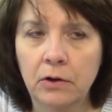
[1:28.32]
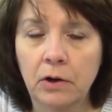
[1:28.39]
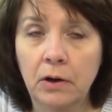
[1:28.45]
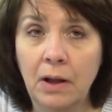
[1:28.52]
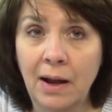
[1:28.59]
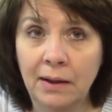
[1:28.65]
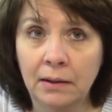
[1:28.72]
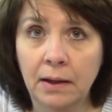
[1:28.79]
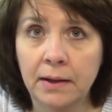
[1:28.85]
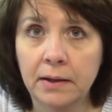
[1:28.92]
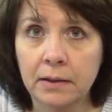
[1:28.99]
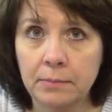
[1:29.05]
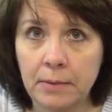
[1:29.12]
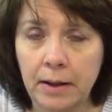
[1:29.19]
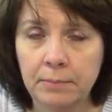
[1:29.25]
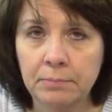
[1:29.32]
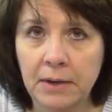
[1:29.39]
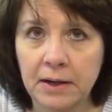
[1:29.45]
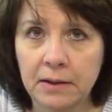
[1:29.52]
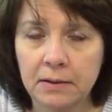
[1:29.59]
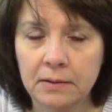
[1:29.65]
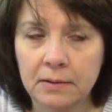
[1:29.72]
I like and that
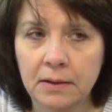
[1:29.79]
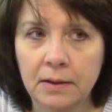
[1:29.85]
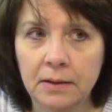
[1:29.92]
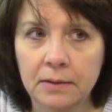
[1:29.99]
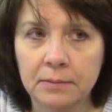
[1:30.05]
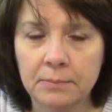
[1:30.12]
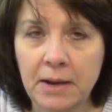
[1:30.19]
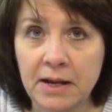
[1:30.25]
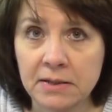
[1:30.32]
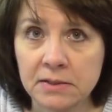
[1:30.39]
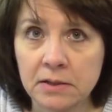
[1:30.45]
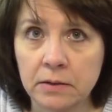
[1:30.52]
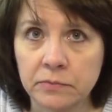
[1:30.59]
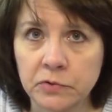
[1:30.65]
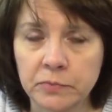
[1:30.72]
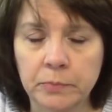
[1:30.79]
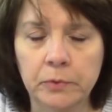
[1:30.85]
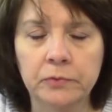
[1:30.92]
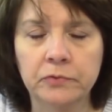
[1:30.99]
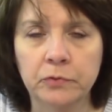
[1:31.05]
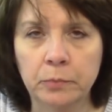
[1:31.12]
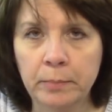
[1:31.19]
make a mask comfortable
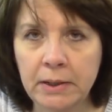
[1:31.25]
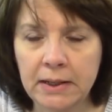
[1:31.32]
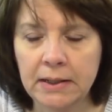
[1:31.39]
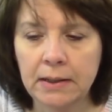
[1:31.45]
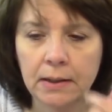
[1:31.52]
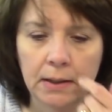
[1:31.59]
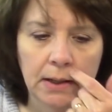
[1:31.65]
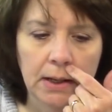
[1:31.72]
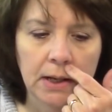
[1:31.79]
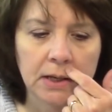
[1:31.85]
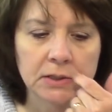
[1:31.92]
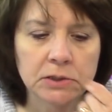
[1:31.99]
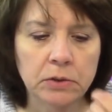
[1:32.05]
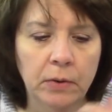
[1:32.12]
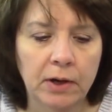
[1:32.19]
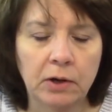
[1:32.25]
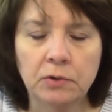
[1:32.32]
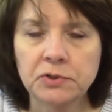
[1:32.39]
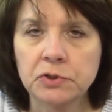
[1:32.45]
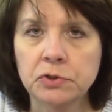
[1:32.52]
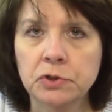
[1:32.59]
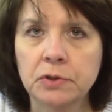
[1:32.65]
for me. So I
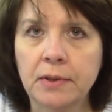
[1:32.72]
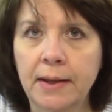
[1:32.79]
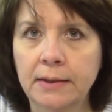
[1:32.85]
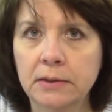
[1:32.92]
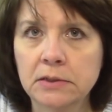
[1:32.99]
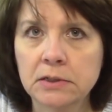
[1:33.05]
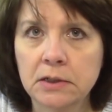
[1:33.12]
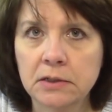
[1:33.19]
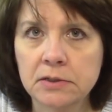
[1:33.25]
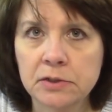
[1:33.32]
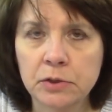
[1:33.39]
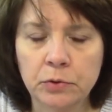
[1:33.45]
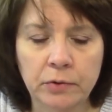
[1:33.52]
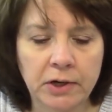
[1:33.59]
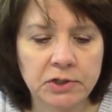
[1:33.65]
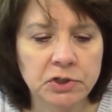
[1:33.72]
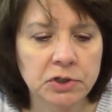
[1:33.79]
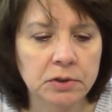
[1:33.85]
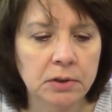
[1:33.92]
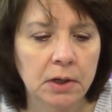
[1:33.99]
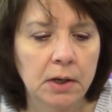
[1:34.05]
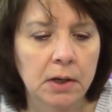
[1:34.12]
also took that into
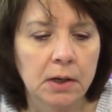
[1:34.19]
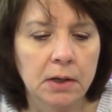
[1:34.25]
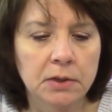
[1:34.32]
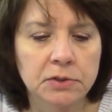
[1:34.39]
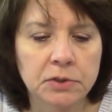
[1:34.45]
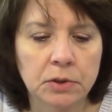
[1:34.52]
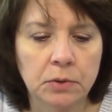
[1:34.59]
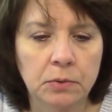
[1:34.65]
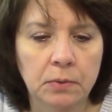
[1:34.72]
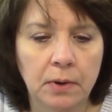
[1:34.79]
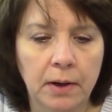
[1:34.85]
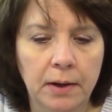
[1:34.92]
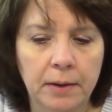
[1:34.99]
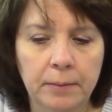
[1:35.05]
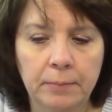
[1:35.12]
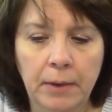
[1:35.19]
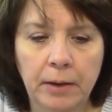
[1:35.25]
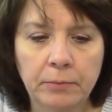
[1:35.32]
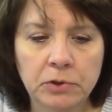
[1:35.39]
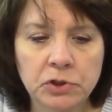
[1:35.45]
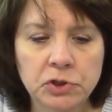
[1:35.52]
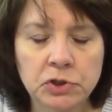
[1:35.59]
consideration. So um, I
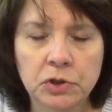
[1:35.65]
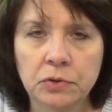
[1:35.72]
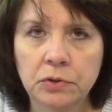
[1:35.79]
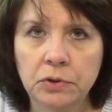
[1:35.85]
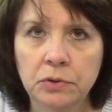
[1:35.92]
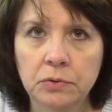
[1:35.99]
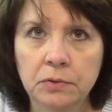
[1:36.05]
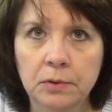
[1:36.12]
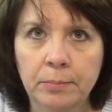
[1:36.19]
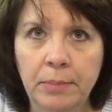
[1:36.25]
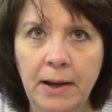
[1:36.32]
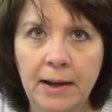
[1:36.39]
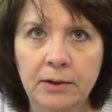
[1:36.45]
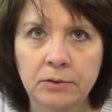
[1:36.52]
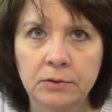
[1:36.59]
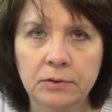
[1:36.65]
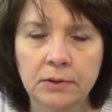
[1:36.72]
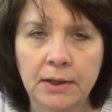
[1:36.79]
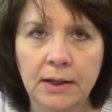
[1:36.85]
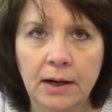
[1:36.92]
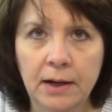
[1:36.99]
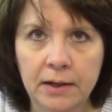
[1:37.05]
want to show you the pattern
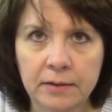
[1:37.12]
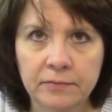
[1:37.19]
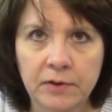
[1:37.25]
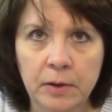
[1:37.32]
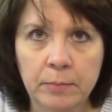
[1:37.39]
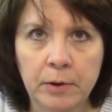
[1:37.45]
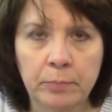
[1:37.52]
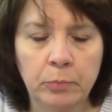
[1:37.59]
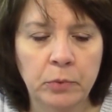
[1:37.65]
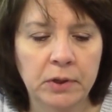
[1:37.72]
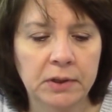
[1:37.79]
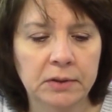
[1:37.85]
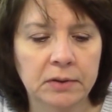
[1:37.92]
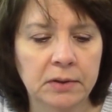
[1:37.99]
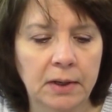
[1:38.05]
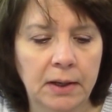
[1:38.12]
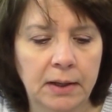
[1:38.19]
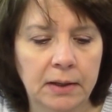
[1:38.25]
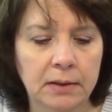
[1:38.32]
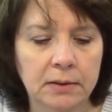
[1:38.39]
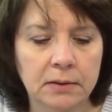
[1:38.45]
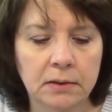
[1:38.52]
that I have come up with
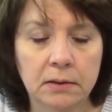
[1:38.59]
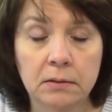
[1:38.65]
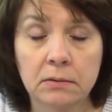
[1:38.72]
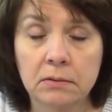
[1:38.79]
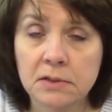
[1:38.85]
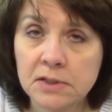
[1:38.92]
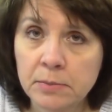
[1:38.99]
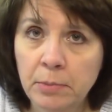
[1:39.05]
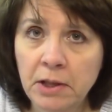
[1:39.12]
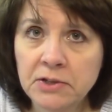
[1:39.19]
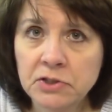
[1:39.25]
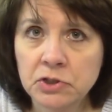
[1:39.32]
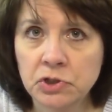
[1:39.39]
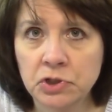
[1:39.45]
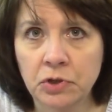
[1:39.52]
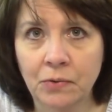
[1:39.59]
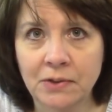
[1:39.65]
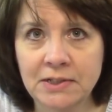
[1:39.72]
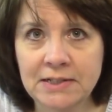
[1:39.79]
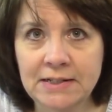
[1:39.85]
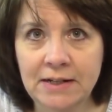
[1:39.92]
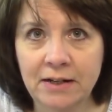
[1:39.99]
and the supplies that you're
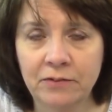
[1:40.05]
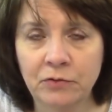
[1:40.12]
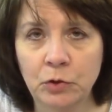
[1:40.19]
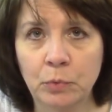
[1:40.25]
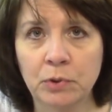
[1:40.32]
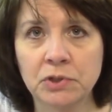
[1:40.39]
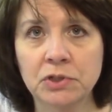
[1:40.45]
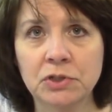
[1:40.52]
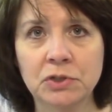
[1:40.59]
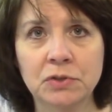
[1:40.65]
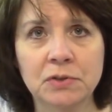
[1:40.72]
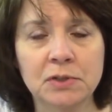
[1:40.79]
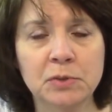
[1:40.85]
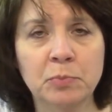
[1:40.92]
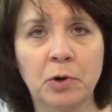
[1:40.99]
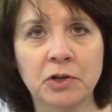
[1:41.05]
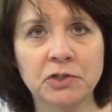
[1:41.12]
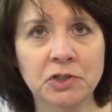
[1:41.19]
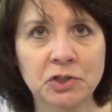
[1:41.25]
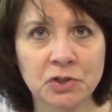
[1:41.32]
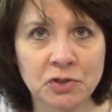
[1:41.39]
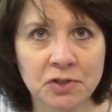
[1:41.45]
going to need if you want to do this
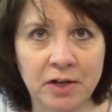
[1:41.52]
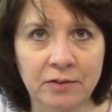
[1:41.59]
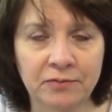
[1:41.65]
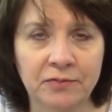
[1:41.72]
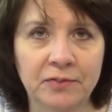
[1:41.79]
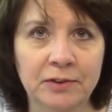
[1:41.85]
project yourself.